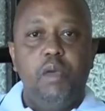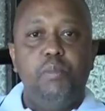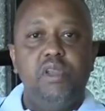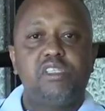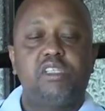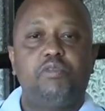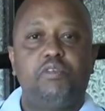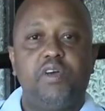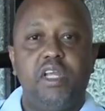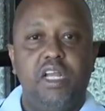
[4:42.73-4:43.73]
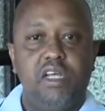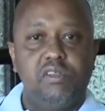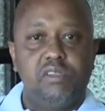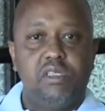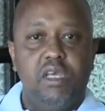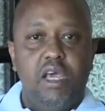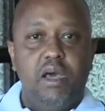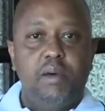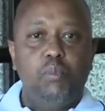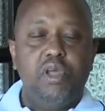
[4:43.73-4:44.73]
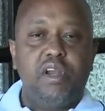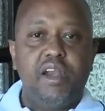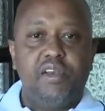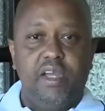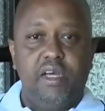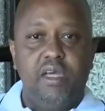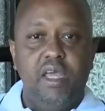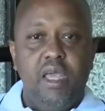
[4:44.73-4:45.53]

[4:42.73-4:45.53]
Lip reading: Minister for Finance, Mwiraria,